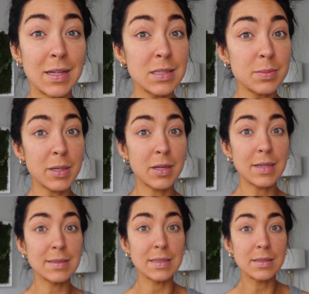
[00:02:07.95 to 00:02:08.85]
That's pretty
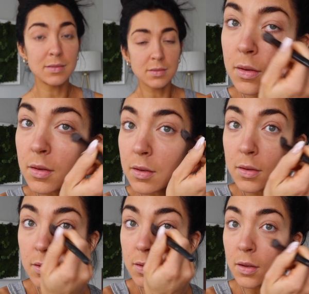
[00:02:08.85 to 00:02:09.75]
crazy.
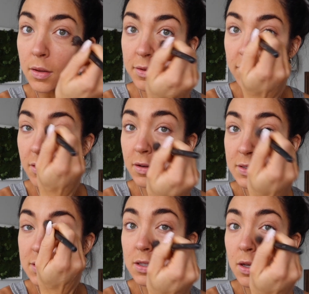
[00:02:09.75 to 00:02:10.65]
Also, there
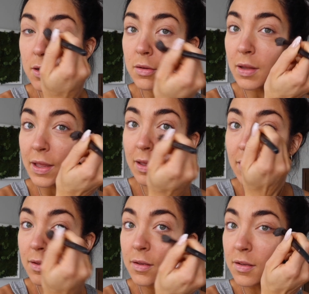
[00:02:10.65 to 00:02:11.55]
is no
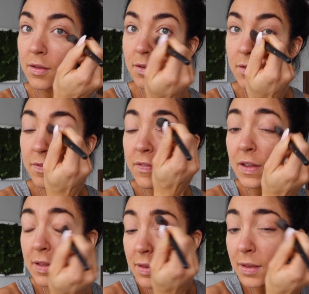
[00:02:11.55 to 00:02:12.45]
like
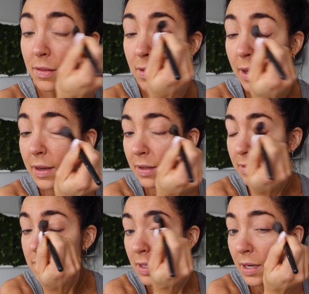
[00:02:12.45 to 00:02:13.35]
fancy
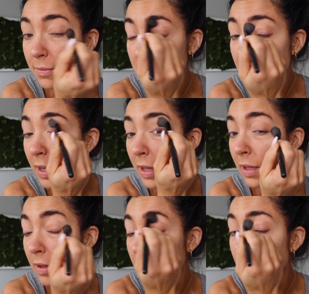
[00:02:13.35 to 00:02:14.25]
lighting set up
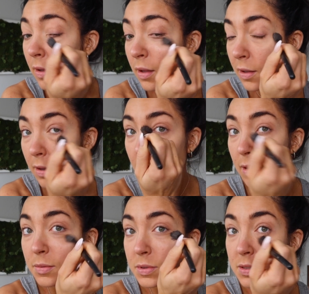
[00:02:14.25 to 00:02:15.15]
today.
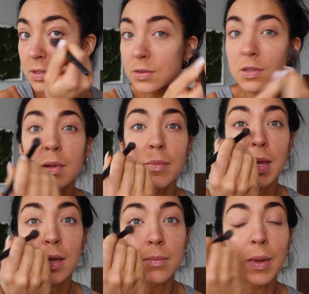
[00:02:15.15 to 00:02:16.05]
I'm just doing my
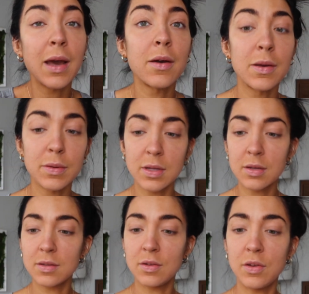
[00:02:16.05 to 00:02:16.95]
makeup how I would
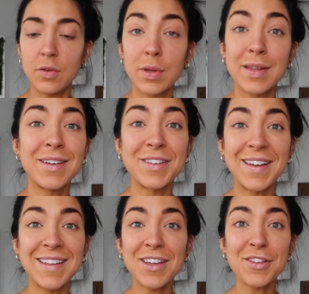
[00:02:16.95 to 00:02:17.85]
do it on
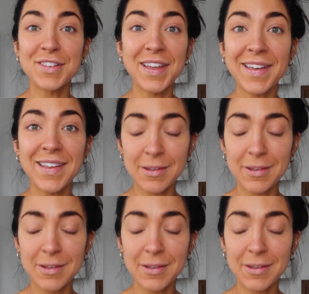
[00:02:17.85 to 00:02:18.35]
any other day.